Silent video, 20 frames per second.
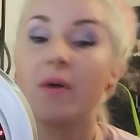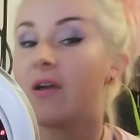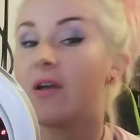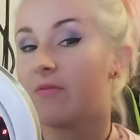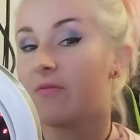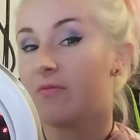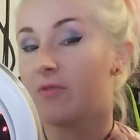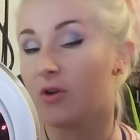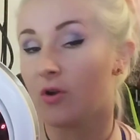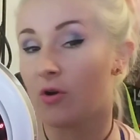I
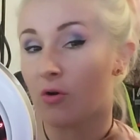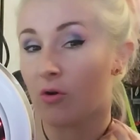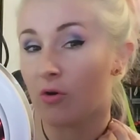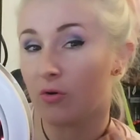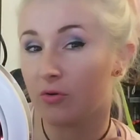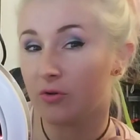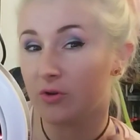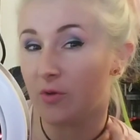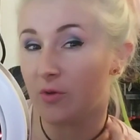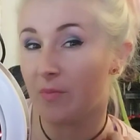have the
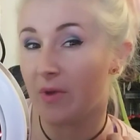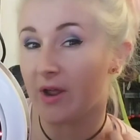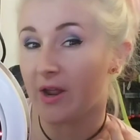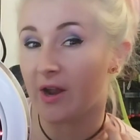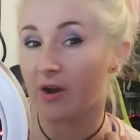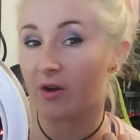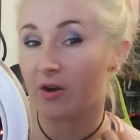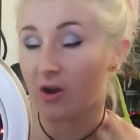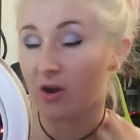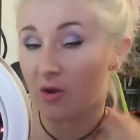girl who did my
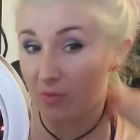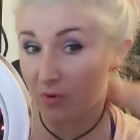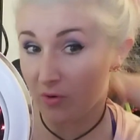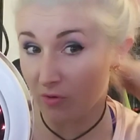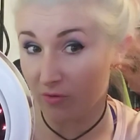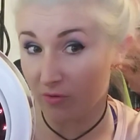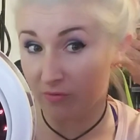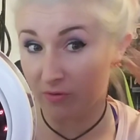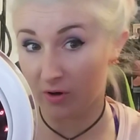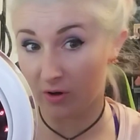hair coming
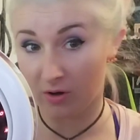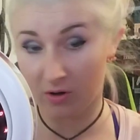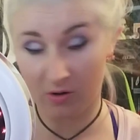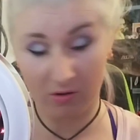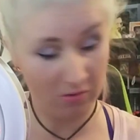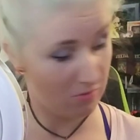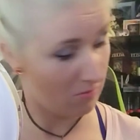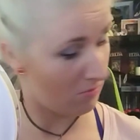over